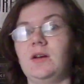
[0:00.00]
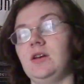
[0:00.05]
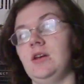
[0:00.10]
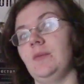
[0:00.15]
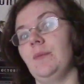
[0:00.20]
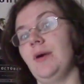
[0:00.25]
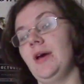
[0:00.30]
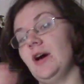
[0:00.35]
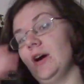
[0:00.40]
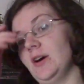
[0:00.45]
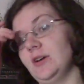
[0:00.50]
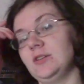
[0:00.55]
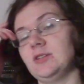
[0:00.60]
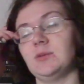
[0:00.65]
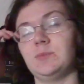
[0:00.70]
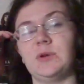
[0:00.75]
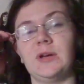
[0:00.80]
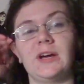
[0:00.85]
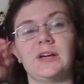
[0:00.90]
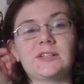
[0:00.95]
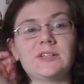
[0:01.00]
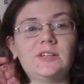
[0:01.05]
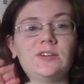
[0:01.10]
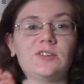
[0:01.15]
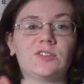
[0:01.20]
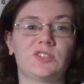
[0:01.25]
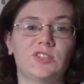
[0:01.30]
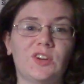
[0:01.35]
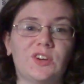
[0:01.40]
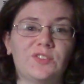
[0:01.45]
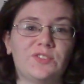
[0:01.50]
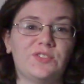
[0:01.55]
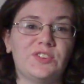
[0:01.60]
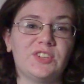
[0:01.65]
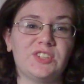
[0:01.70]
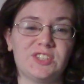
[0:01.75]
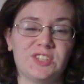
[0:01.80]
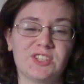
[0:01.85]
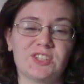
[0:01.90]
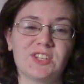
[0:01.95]
You may also be asking yourself,
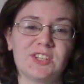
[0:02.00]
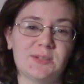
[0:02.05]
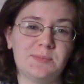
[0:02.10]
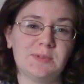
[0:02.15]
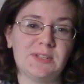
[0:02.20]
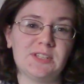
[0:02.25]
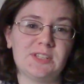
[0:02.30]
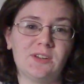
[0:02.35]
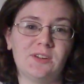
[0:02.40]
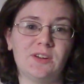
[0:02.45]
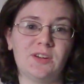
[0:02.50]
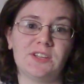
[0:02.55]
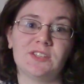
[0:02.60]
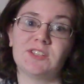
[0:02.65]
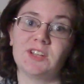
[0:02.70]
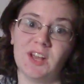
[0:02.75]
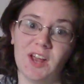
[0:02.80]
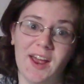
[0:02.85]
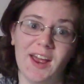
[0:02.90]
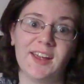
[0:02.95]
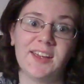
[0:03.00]
is this going to be serious?